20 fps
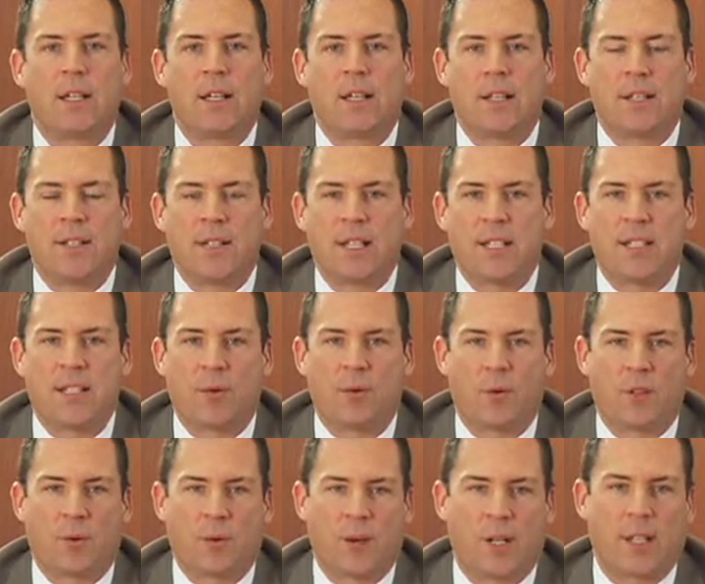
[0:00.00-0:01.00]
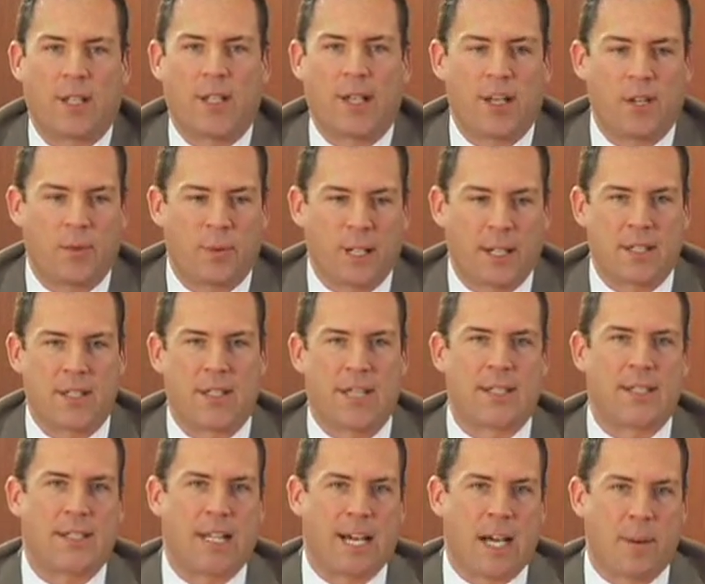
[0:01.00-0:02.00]
It's easy with a written letter because it
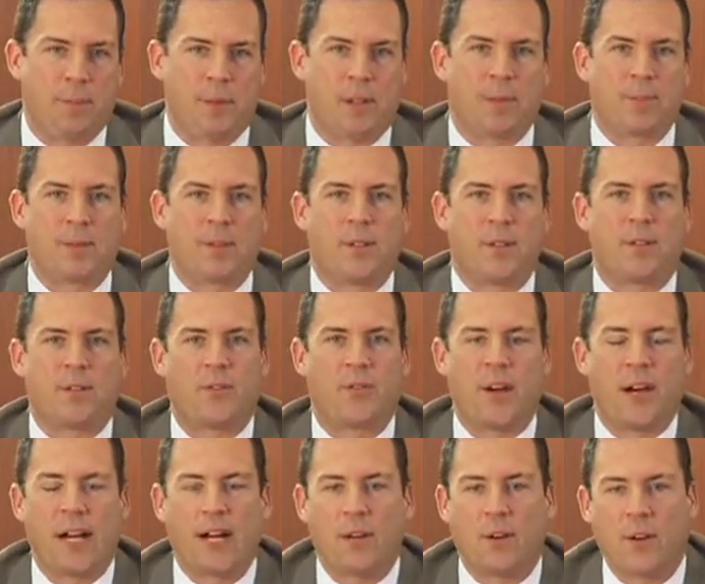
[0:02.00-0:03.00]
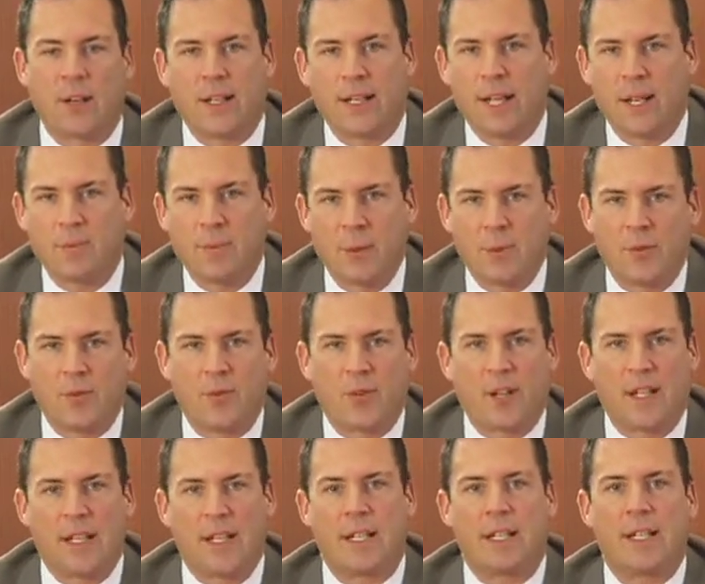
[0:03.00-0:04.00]
gets copied and put in the file. A lot of people
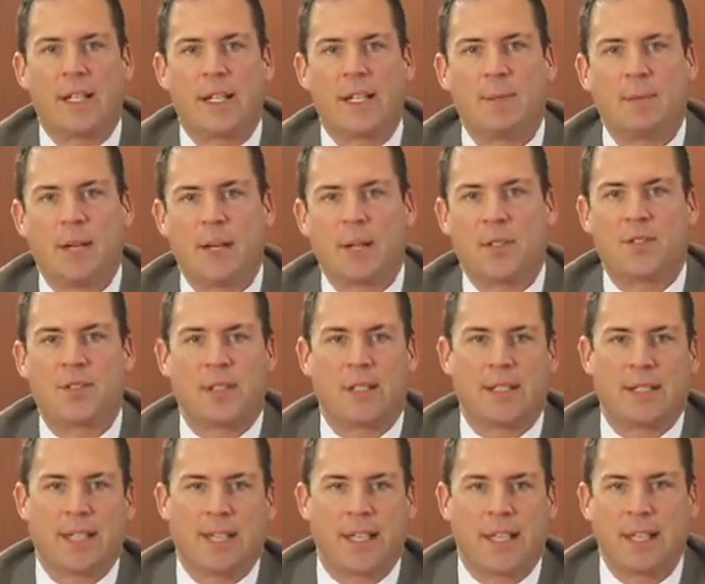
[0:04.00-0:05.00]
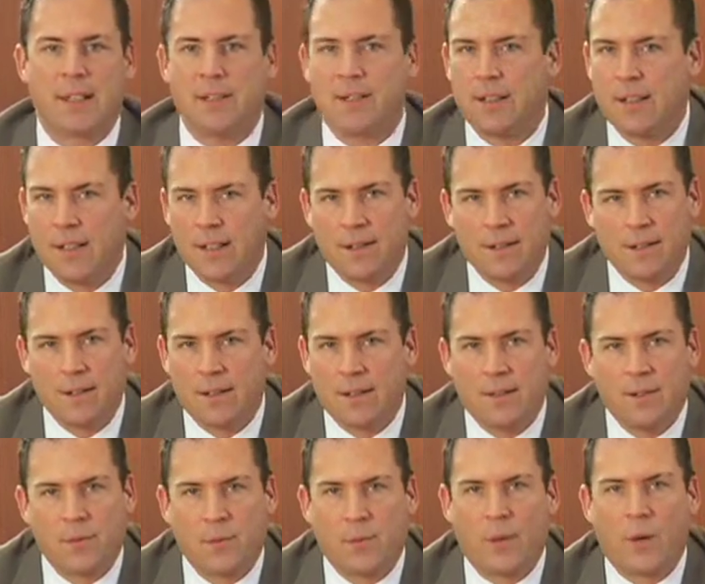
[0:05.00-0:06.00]
forget emails and they get
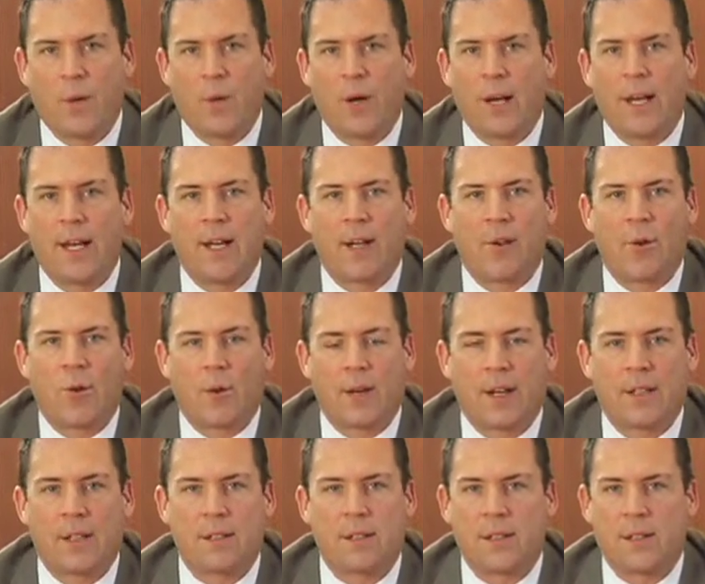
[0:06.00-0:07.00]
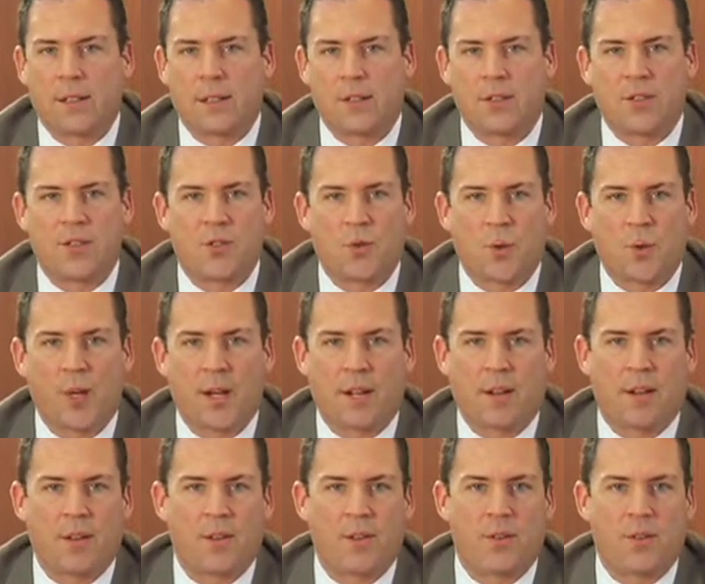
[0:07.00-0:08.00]
put away or get destroyed
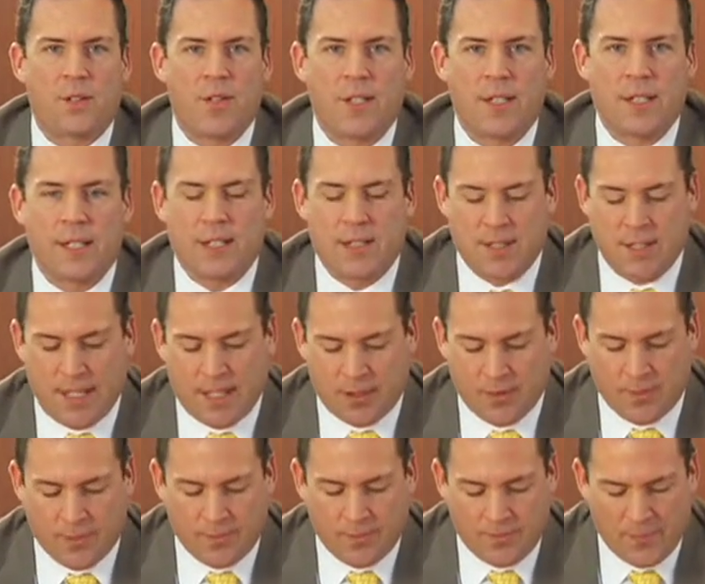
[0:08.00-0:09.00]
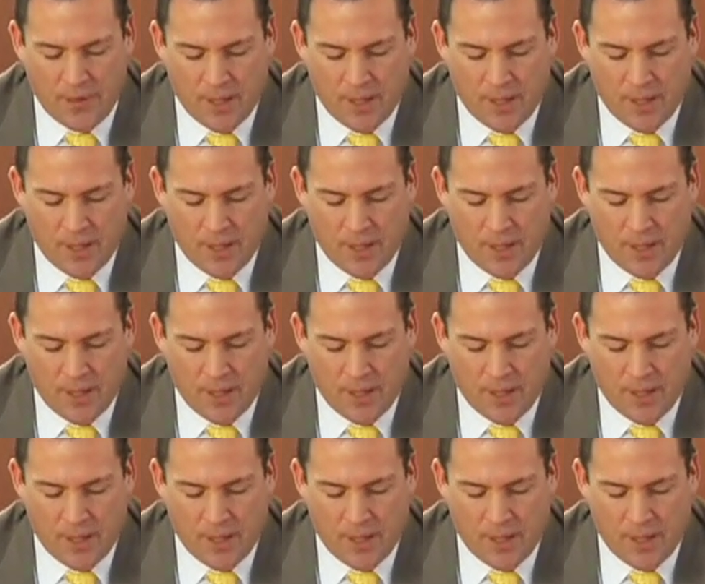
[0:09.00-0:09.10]
on a 30-day cycle.